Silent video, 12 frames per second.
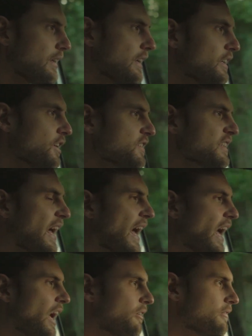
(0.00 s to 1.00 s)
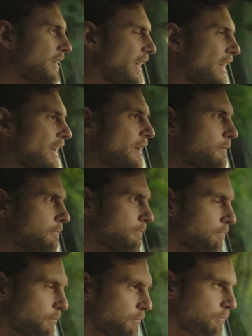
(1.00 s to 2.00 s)
it doesn't have the
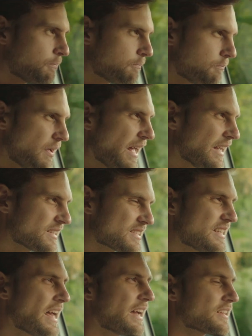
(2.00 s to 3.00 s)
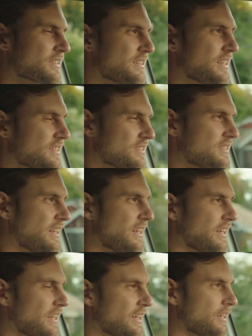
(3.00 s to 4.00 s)
exactness,
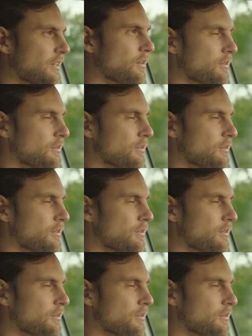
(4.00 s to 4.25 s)
the